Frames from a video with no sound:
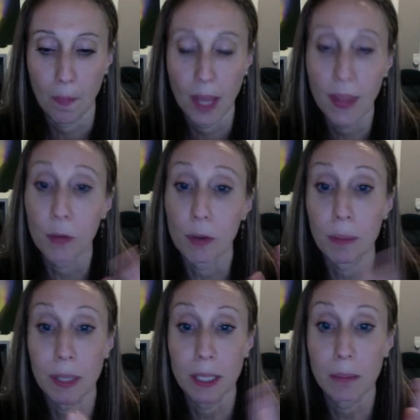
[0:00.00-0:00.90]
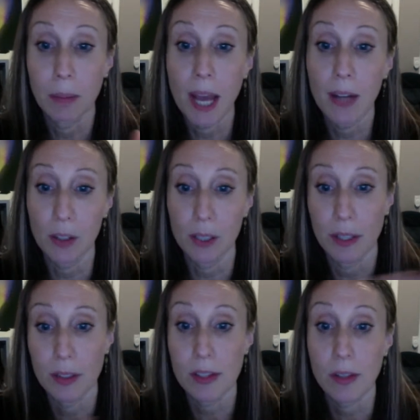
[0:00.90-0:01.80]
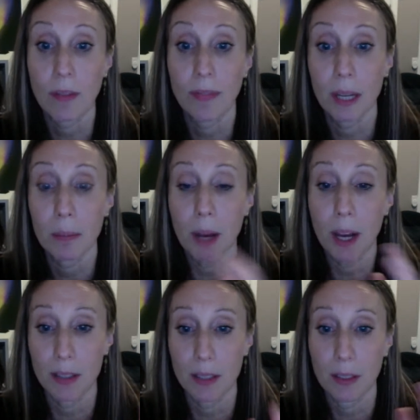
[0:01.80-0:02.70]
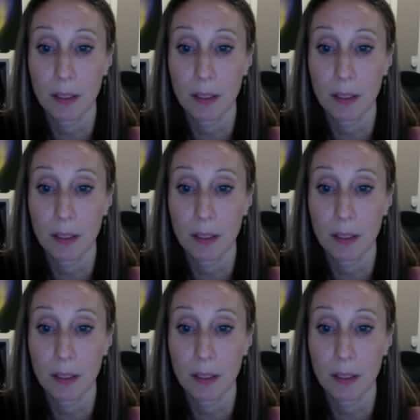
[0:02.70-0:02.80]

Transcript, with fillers: And the repeating pattern in the sulfide bond